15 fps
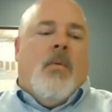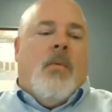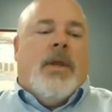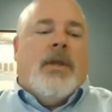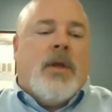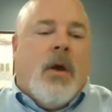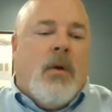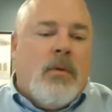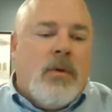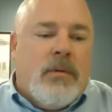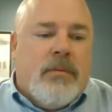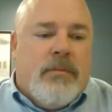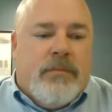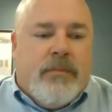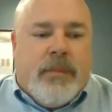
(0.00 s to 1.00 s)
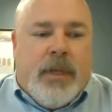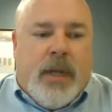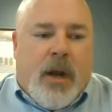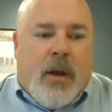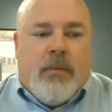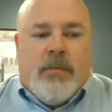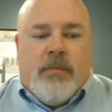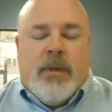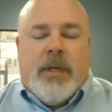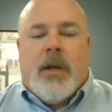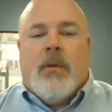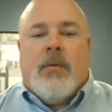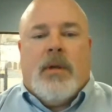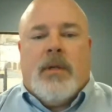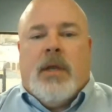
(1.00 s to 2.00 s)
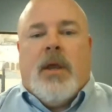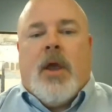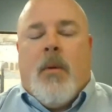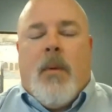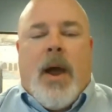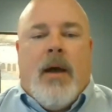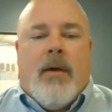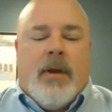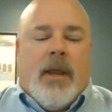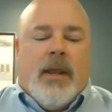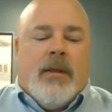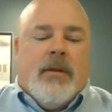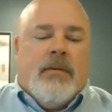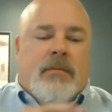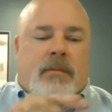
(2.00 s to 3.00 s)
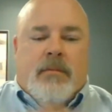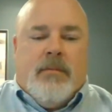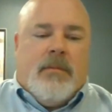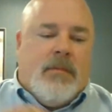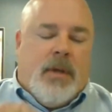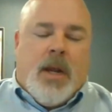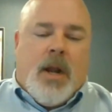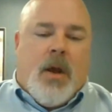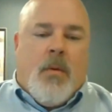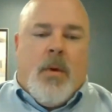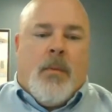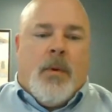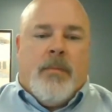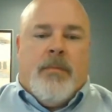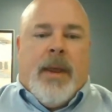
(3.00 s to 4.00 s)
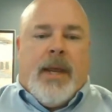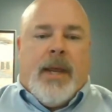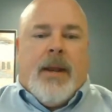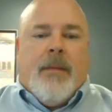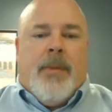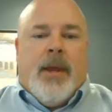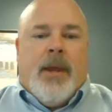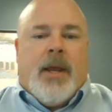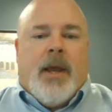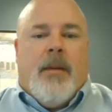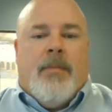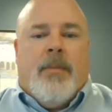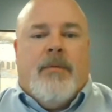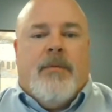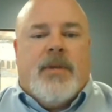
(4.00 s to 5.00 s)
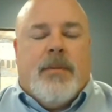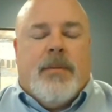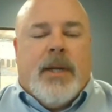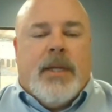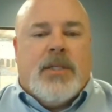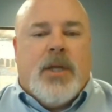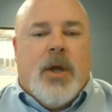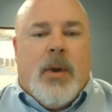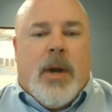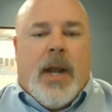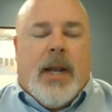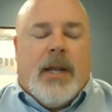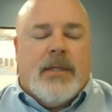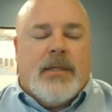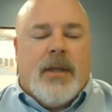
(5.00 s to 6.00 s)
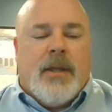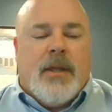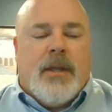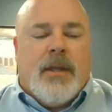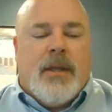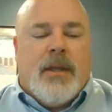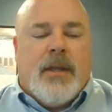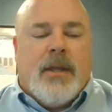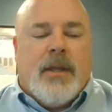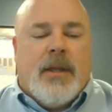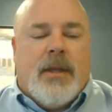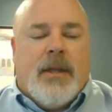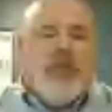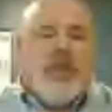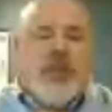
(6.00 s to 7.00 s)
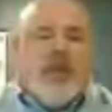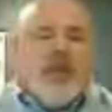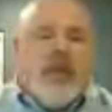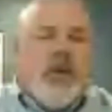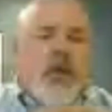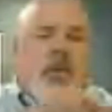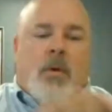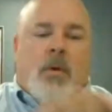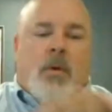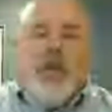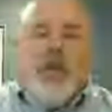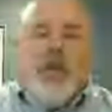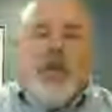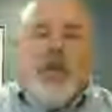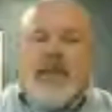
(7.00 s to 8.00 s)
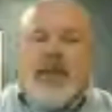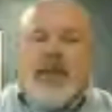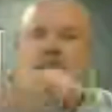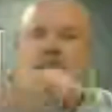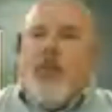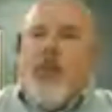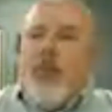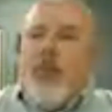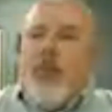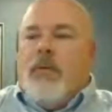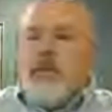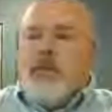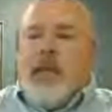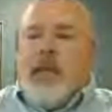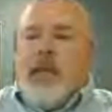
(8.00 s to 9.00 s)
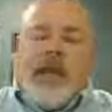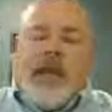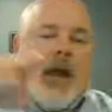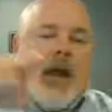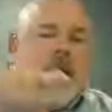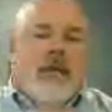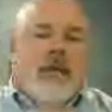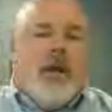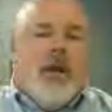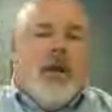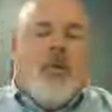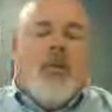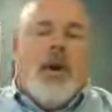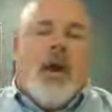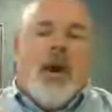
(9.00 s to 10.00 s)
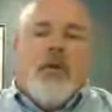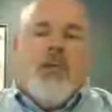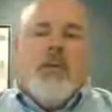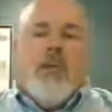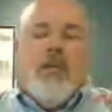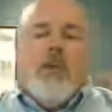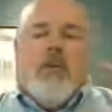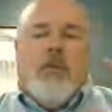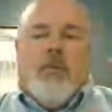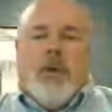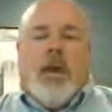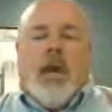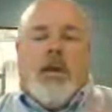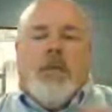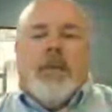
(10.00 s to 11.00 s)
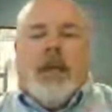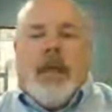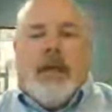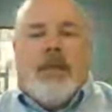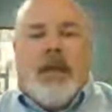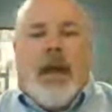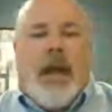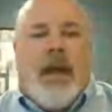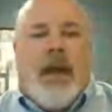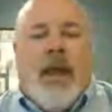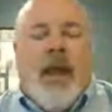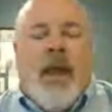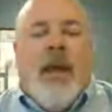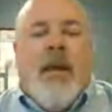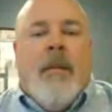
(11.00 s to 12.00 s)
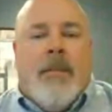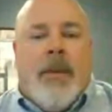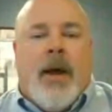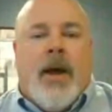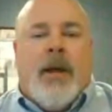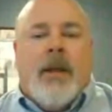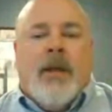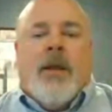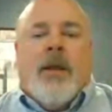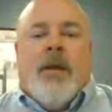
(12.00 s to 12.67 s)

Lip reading: We don't, you know, we don't go out and, you know, when we're making a pickup and somebody's donating, we don't sit there and go, well, we'll take that, but we won't take that. And, you know, we're not going to be like that. But